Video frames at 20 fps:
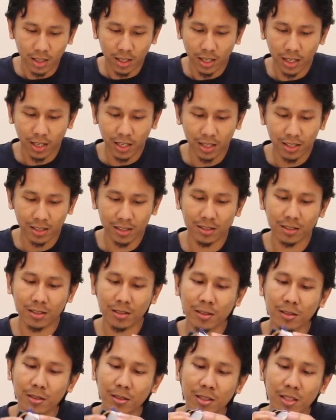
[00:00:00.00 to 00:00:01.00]
and
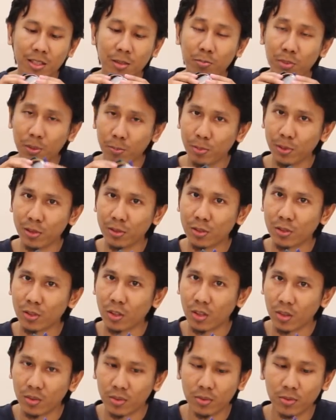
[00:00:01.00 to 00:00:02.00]
the purpose
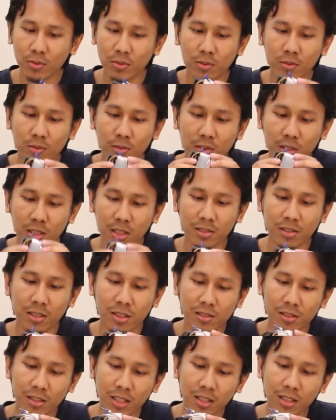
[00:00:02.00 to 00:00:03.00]
of this
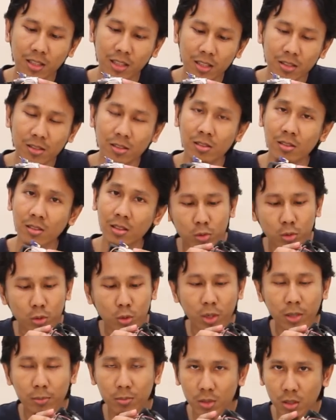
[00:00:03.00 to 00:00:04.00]
heatsink is
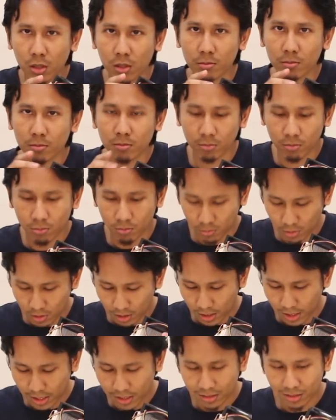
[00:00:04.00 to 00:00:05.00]
to absorb
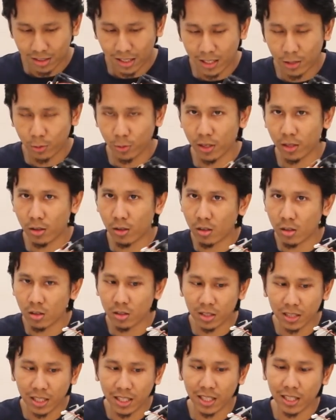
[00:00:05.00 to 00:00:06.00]
and take away
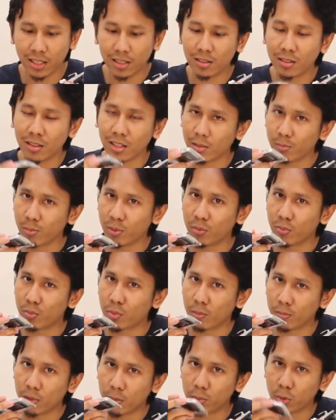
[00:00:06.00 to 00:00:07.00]
all the heat coming
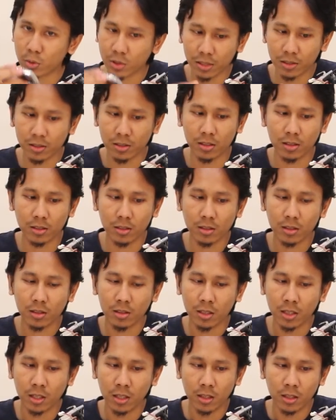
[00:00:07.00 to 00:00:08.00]
from the processor.
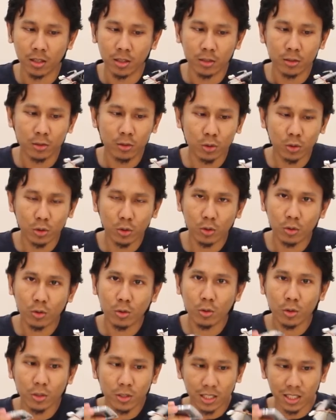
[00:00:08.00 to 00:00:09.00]

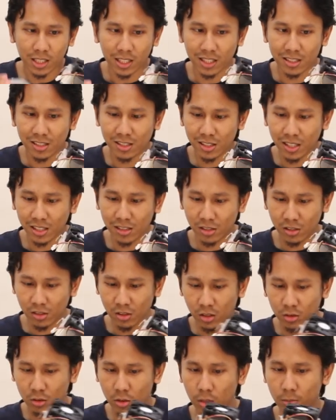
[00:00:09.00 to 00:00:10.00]
So it
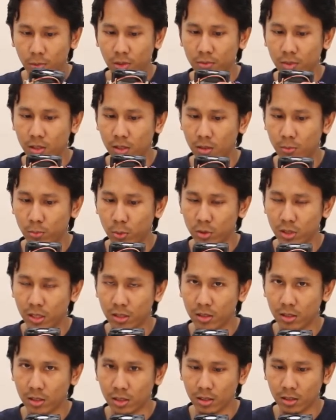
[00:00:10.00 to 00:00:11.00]
sits on top of the
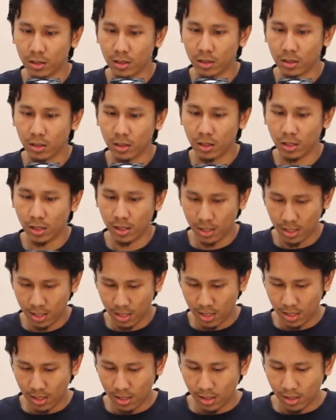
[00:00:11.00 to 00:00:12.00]
processor,
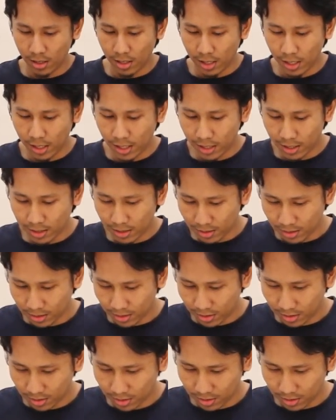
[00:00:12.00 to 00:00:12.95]
and